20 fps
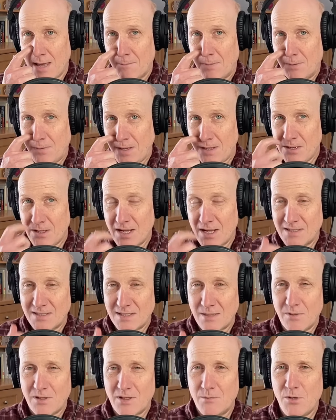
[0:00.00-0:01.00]
But then you got
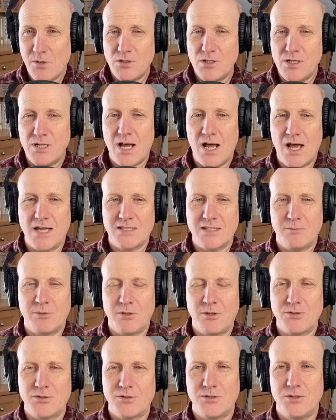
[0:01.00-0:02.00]
some community
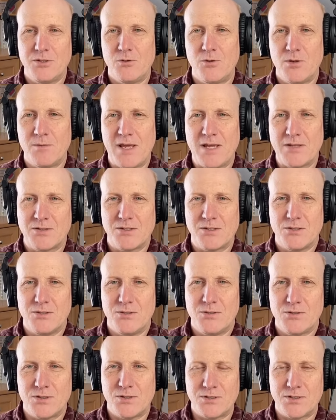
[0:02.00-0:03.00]
hospitals too in
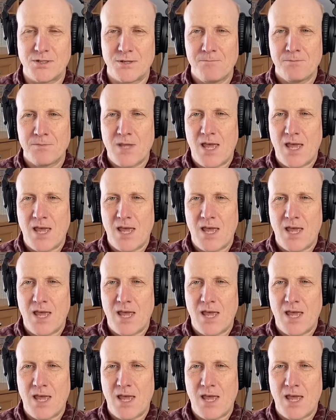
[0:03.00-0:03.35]
Massachusetts.